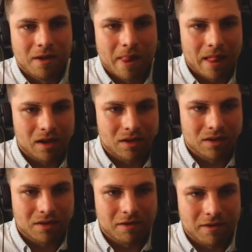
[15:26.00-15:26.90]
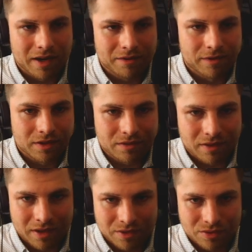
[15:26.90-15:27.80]
Why first one
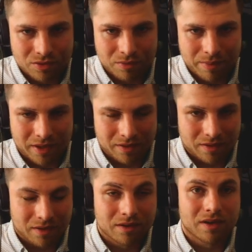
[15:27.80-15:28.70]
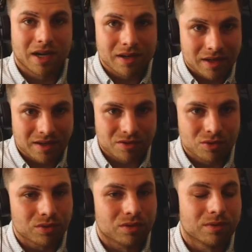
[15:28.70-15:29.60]
is stupid? The idea is
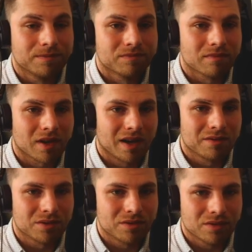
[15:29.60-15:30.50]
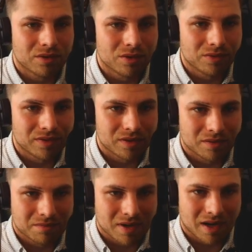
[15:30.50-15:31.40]
good. I want to go
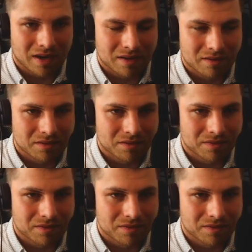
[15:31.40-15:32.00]
from I